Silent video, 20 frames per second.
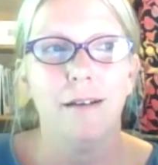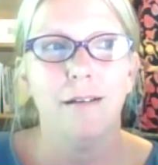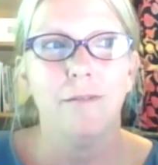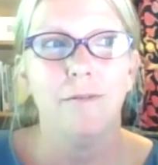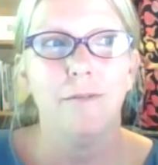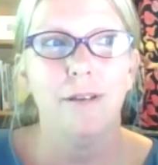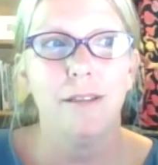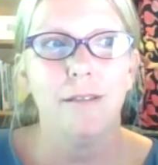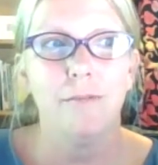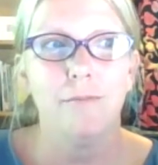
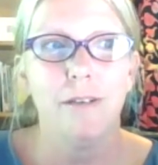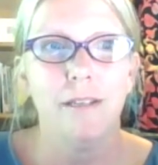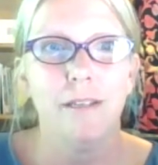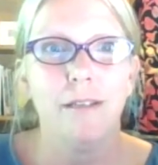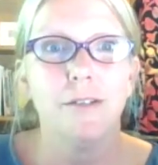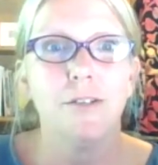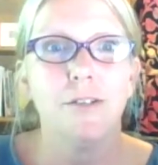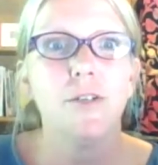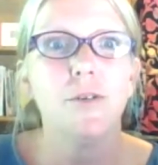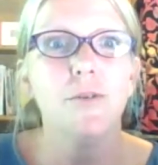with
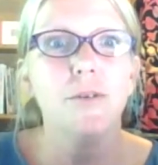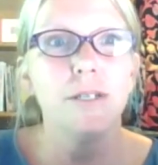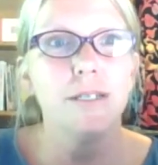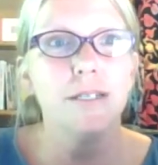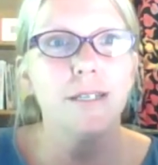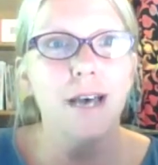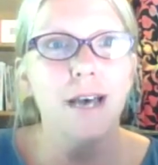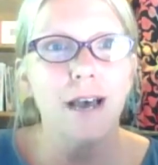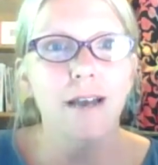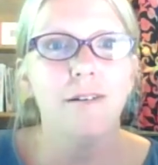a
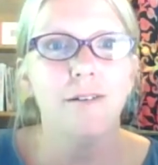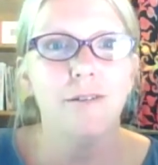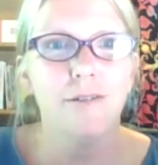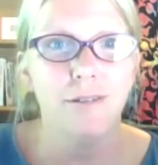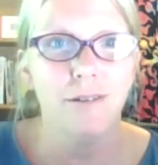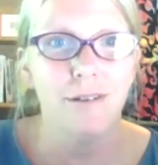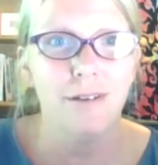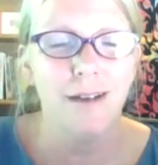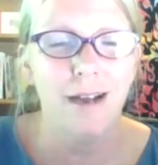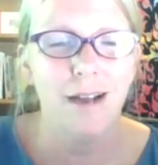
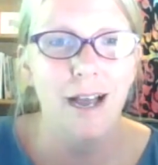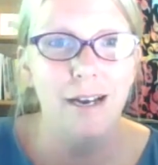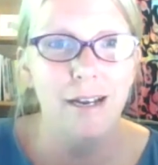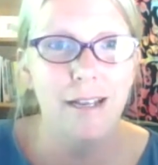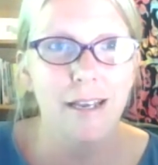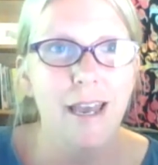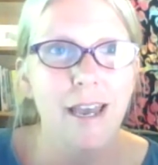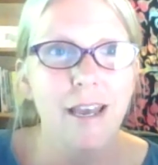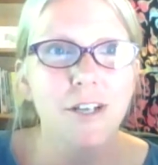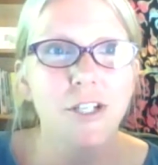suicidal
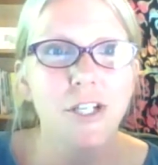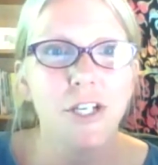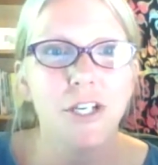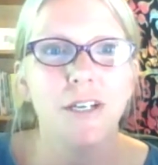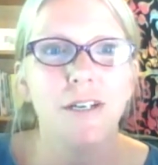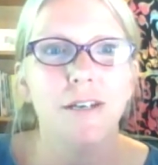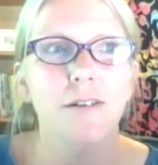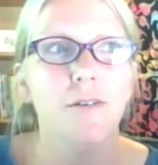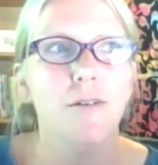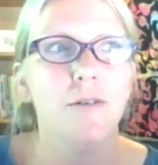
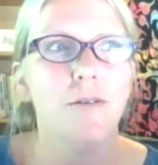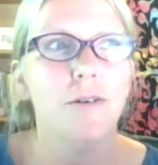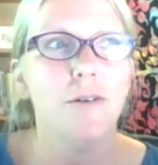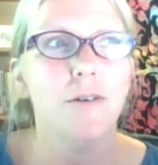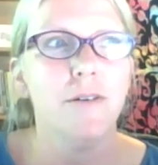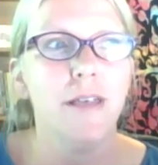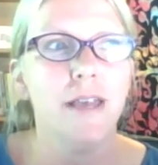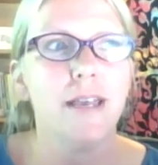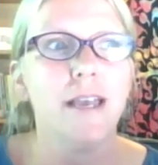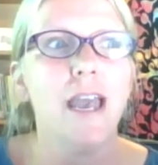ideation, or
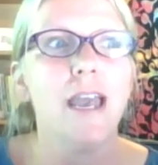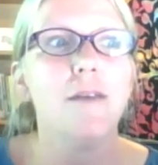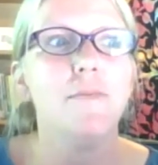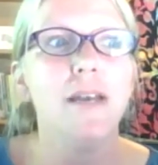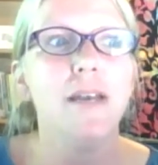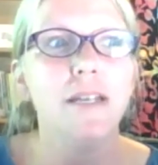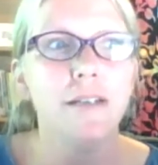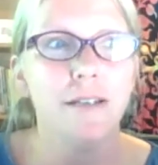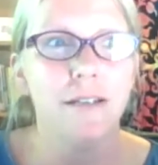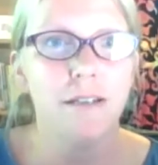they came
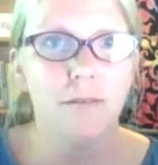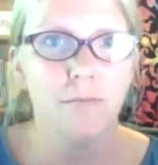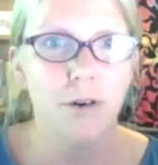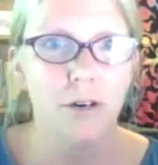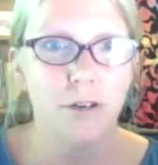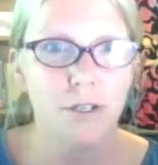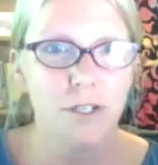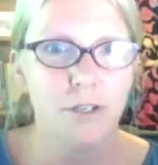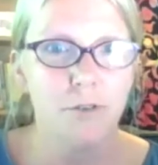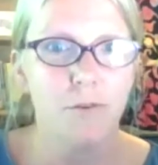into the
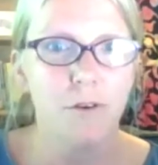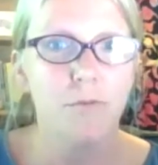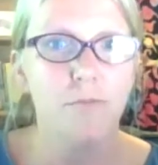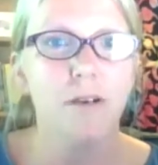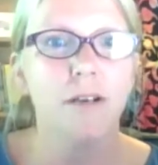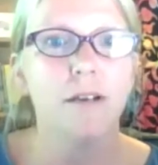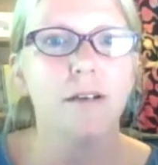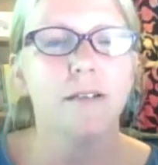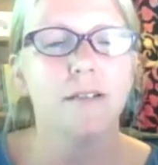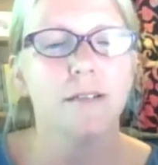emergency room
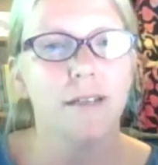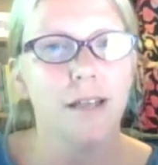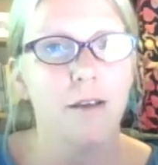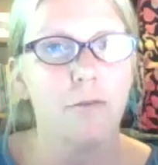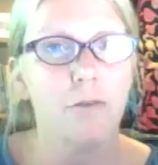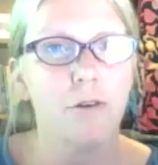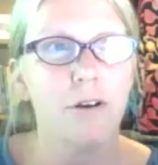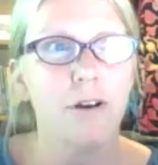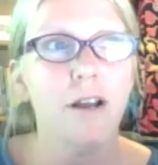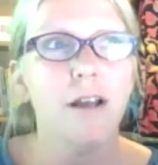because they
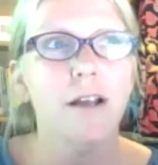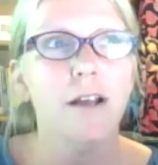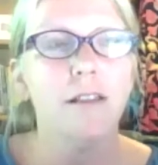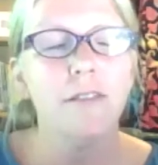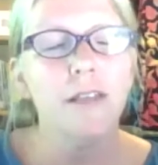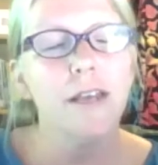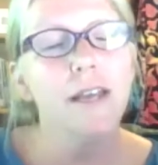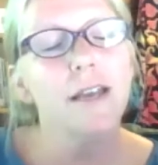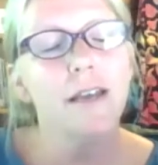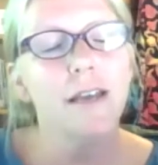were
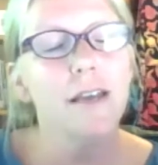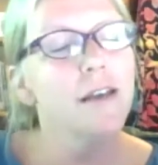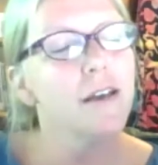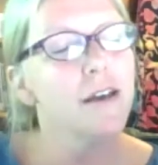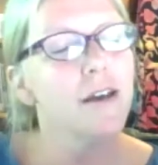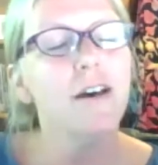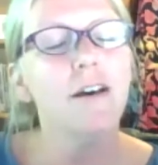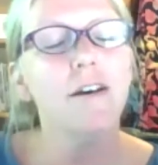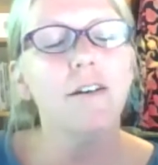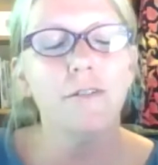thinking
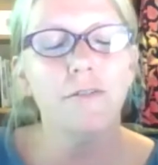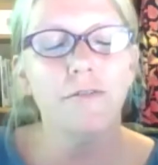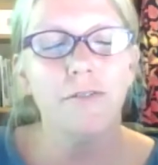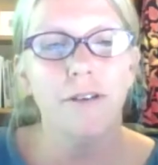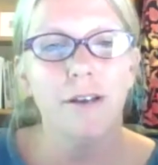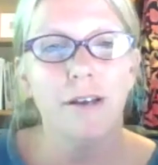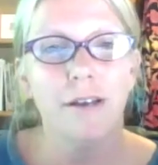of